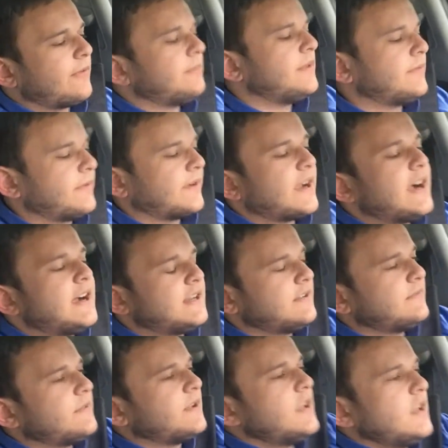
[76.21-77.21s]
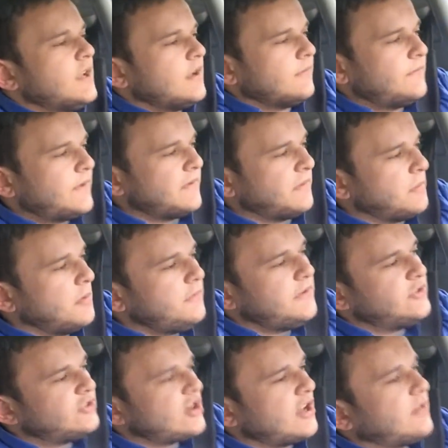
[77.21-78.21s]
from different kind of favorite
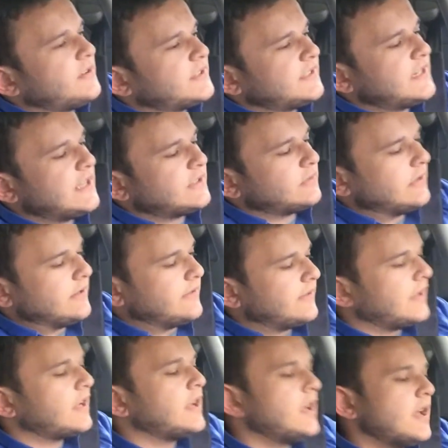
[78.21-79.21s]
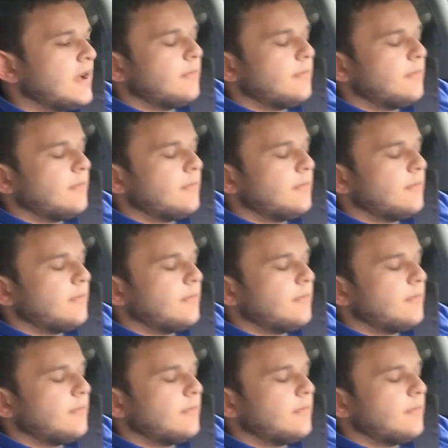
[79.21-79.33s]
movie genres and that sort of thing.